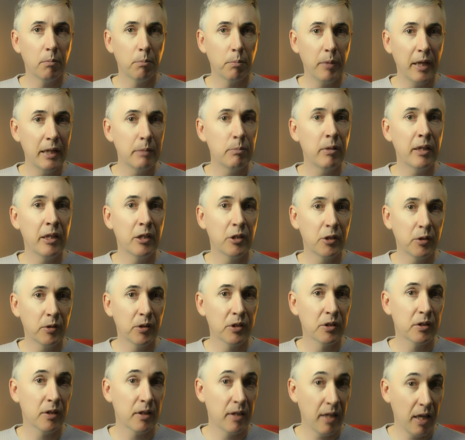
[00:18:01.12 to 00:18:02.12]
piqued my
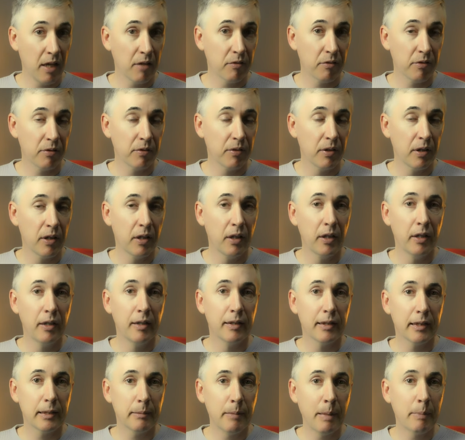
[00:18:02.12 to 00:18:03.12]
interest enough
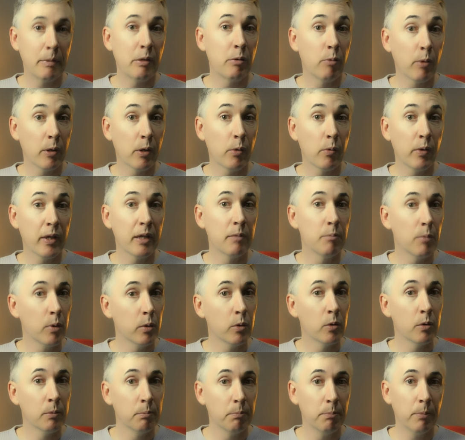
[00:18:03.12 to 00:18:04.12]
to make me want to read
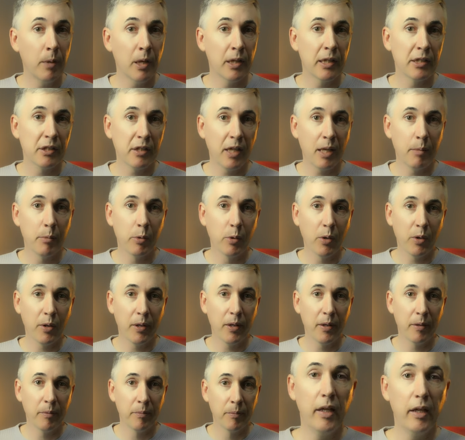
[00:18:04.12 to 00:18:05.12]
more by the same
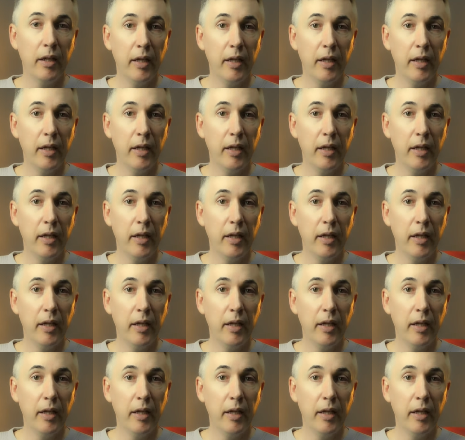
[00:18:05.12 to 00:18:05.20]
author.